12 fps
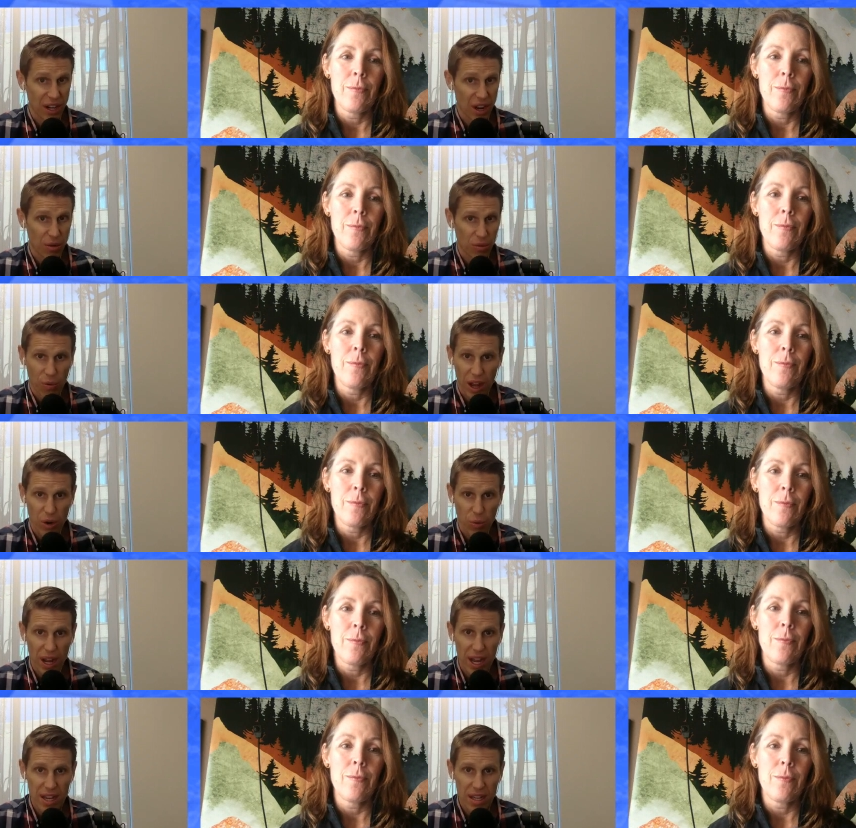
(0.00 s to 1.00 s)
Speaker 1: out right
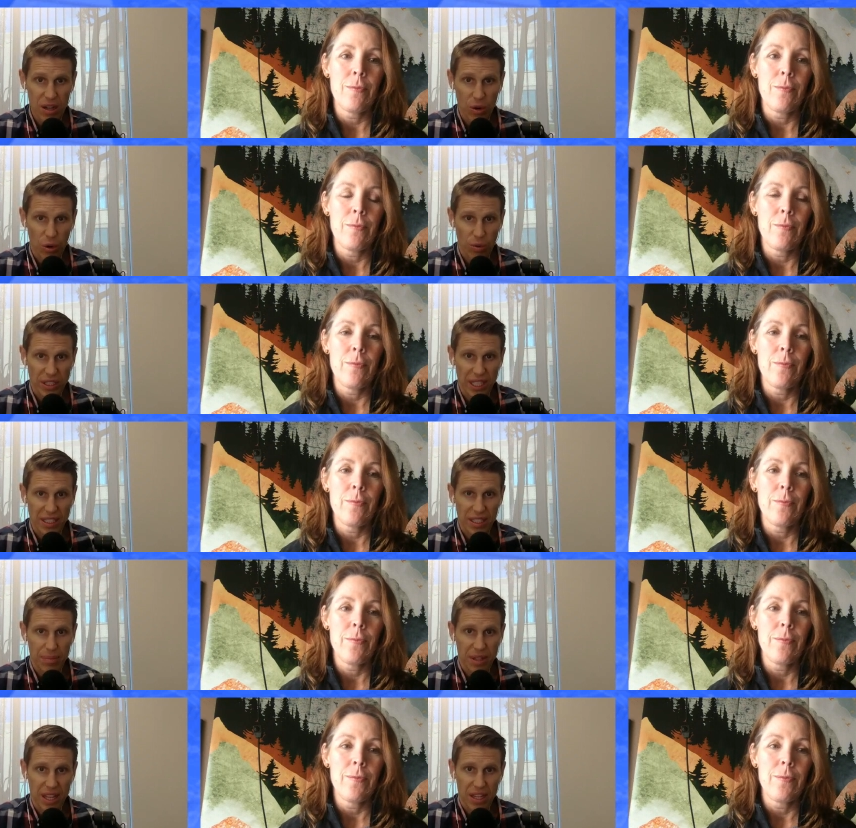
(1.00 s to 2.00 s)
away, or was that
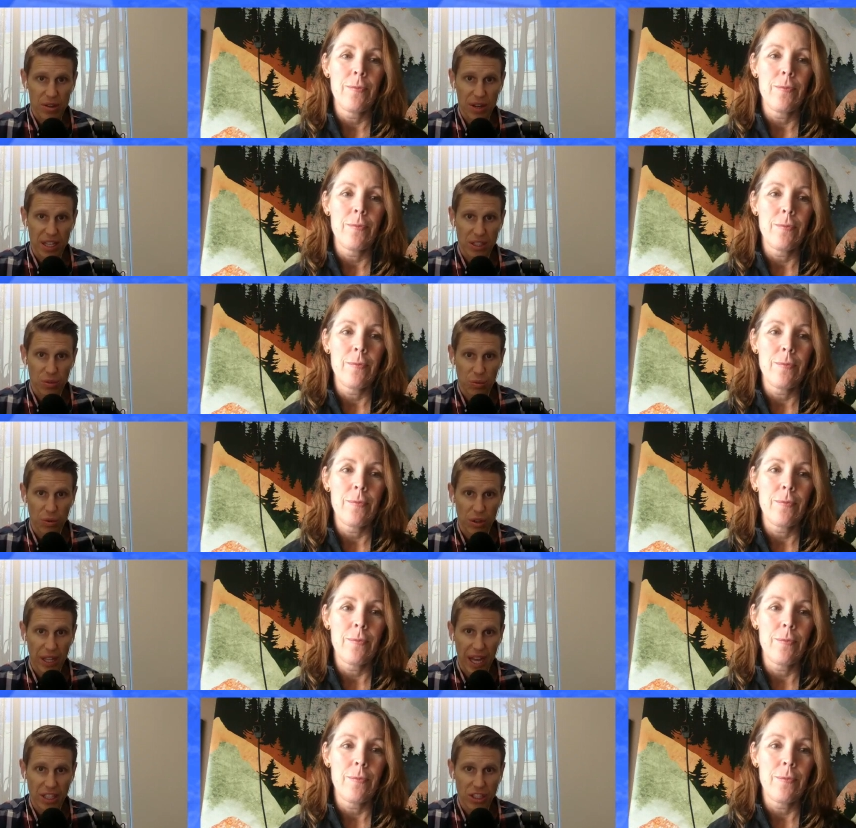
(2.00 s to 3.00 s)
something that you guys
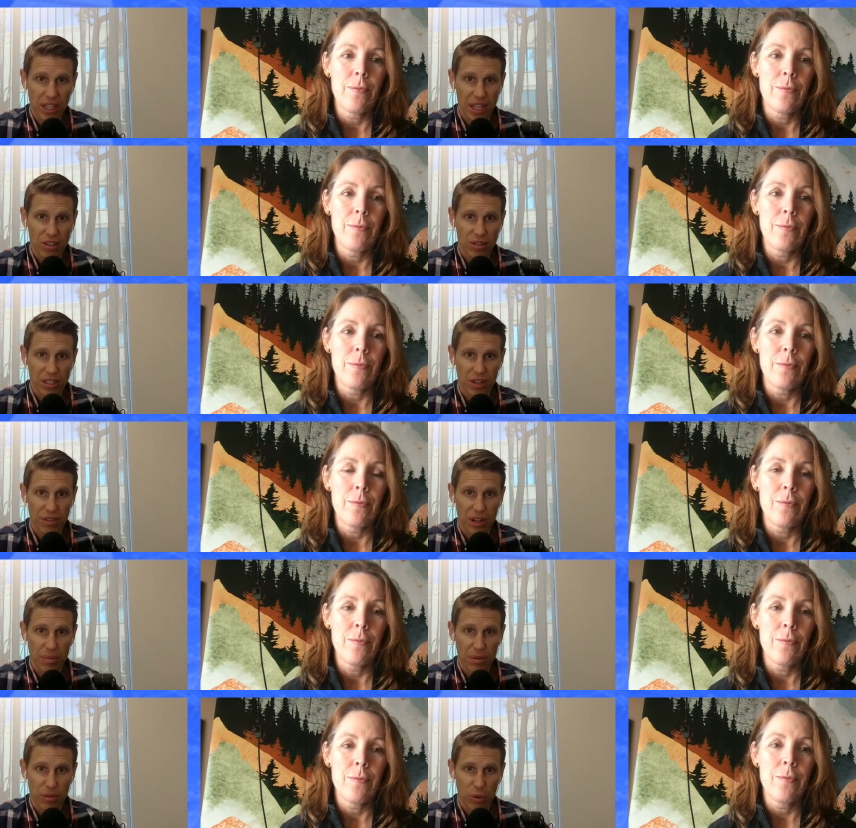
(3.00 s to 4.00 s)
really educated yourself
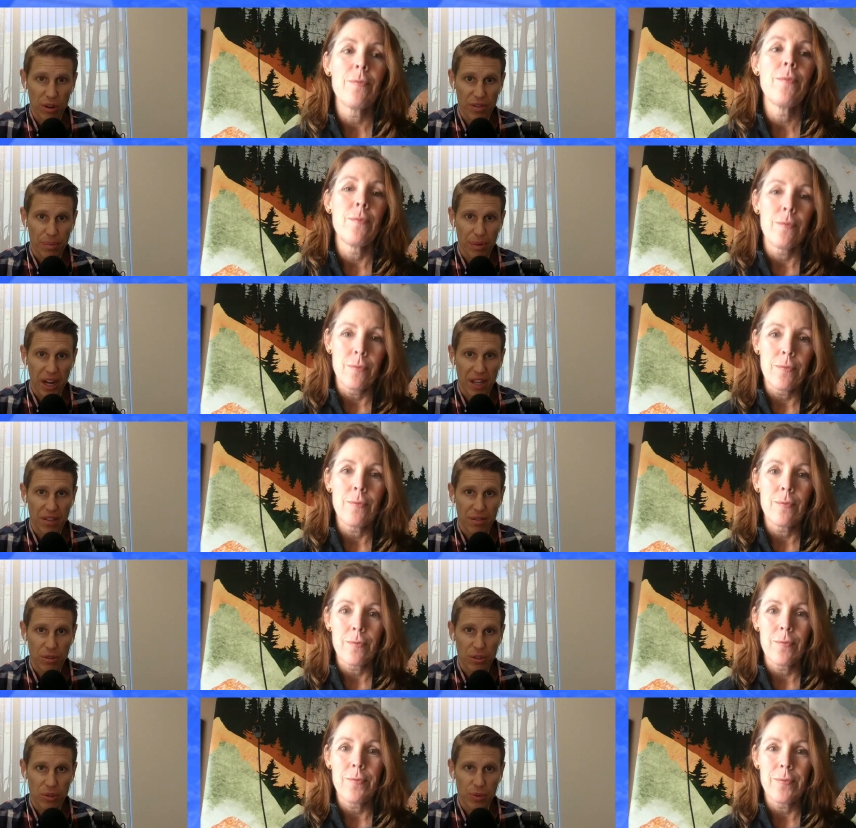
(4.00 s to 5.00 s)
on before even buying the
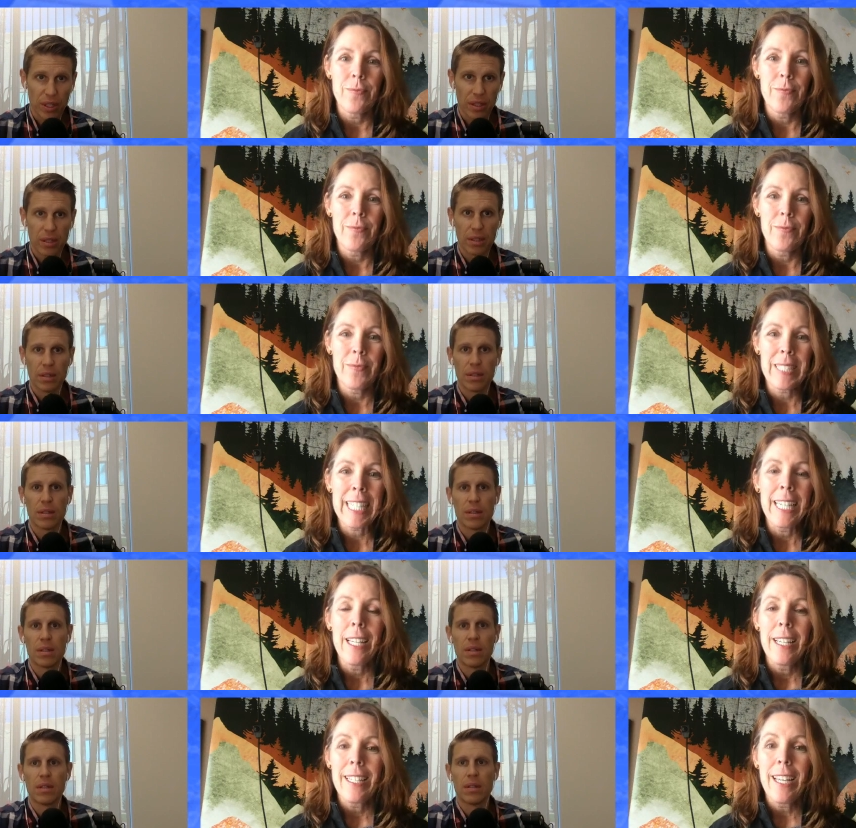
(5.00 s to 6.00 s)
first one?
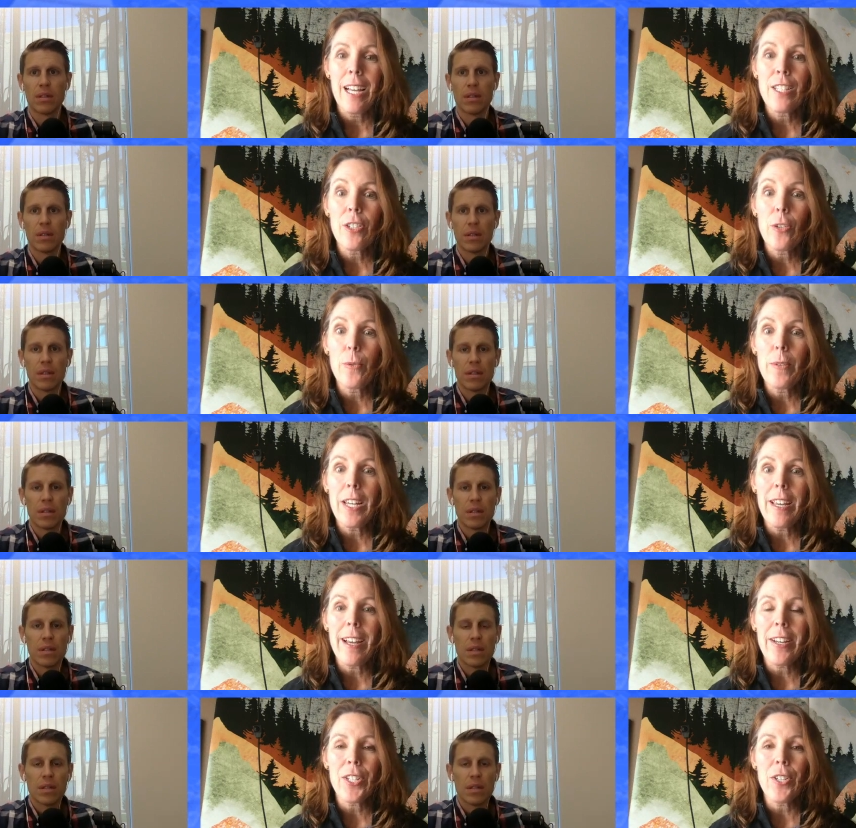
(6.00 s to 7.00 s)
Speaker 2: Yeah, so
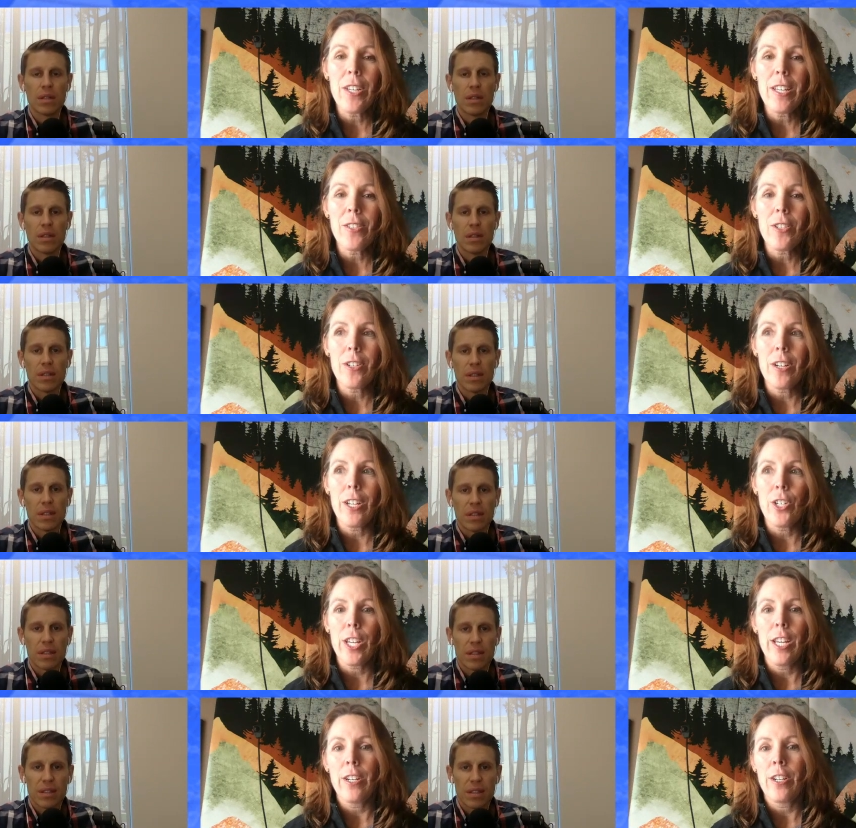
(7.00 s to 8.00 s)
we actually started
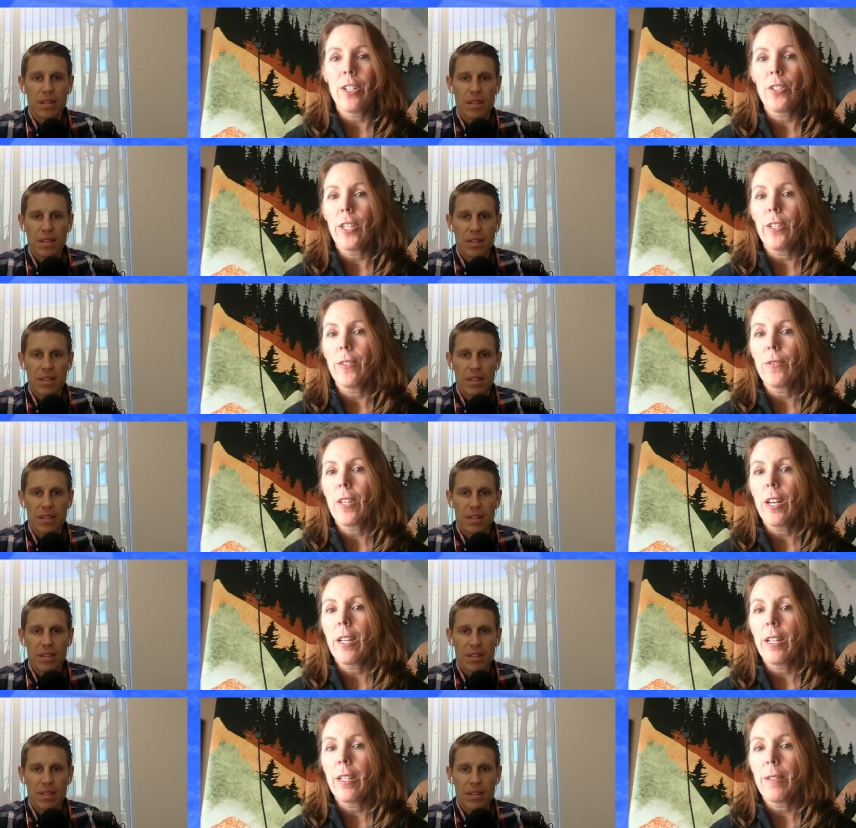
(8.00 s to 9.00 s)
educating ourselves,
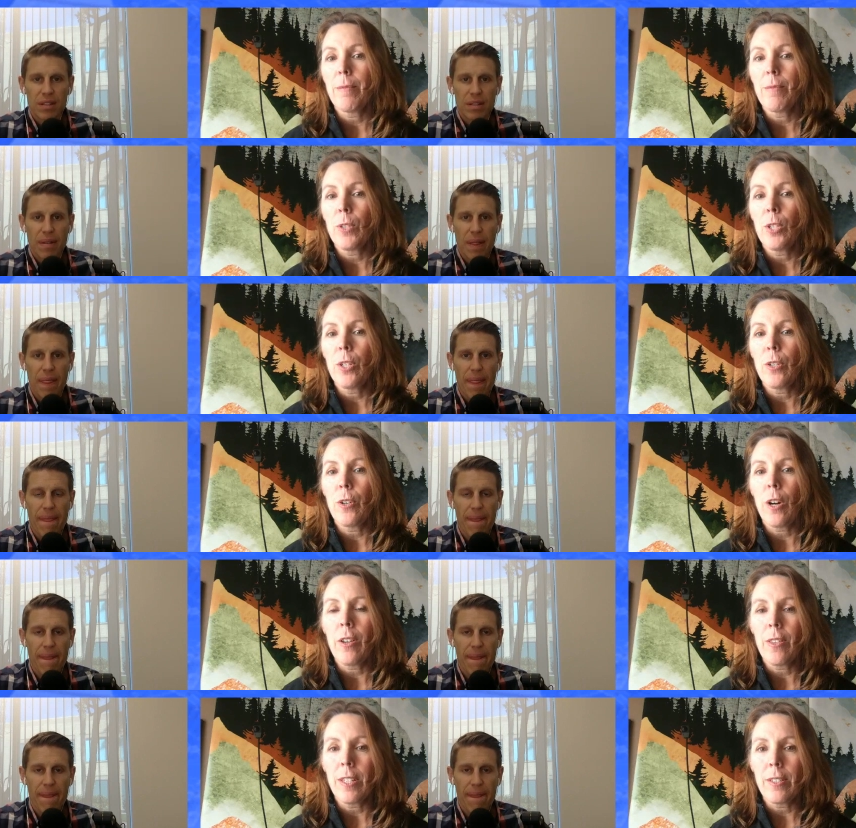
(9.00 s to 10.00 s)
um, you know,
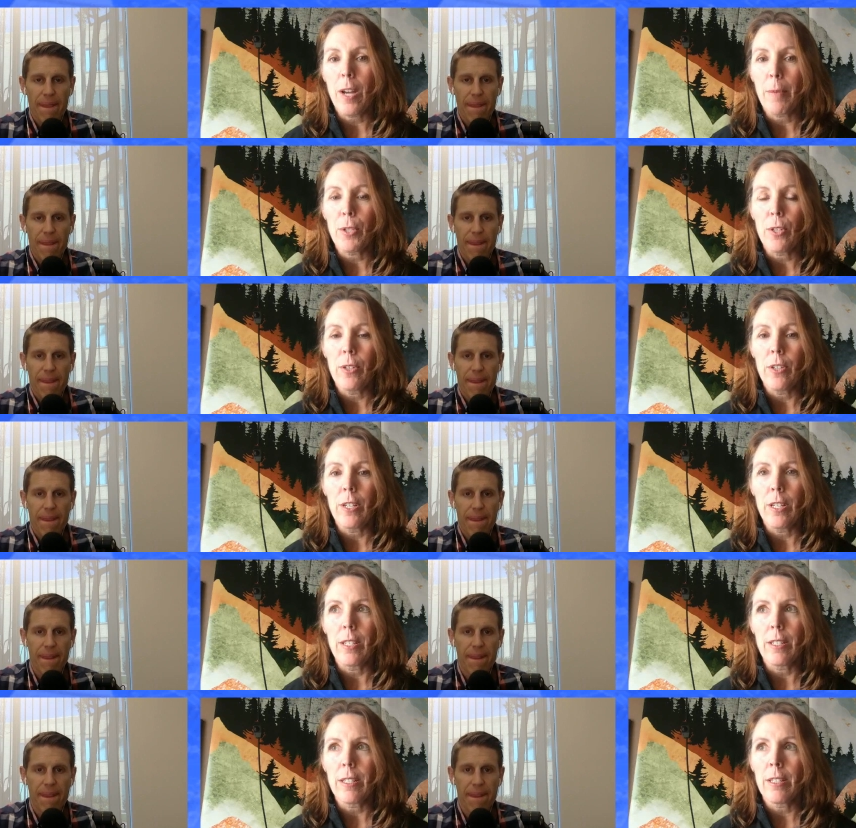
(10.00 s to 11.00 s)
on these
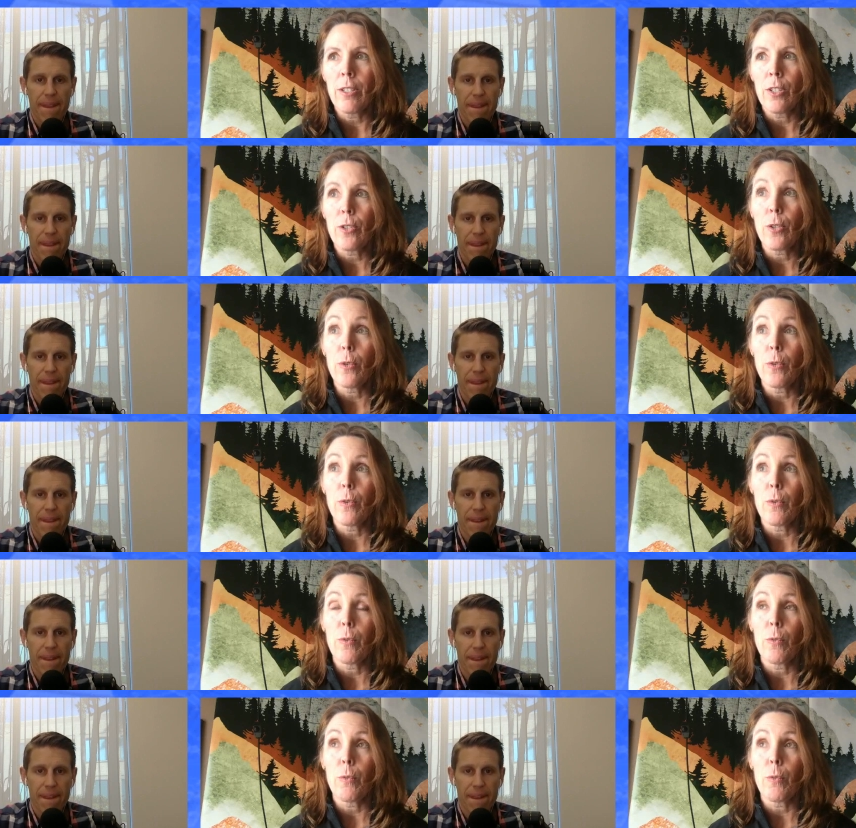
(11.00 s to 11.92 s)
opportunities. You know, so